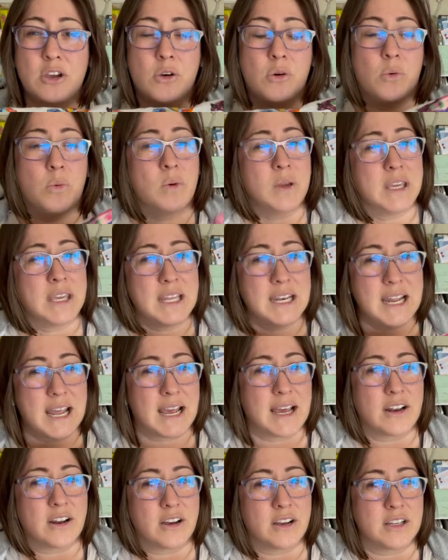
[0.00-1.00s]
we can
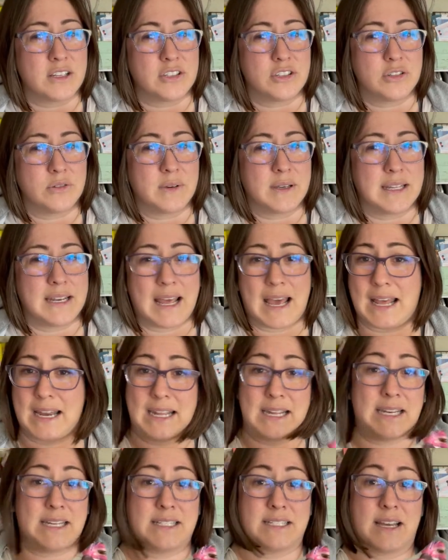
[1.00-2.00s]
add on to it at
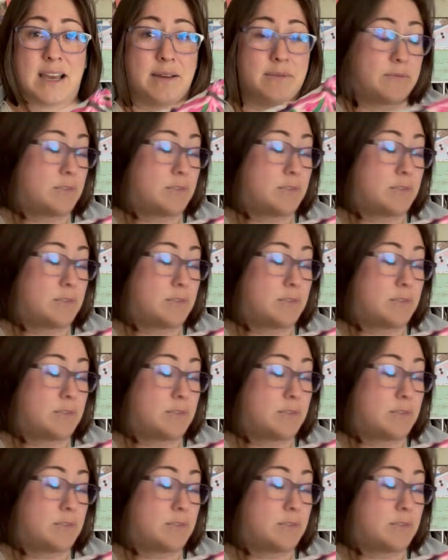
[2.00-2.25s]
any time.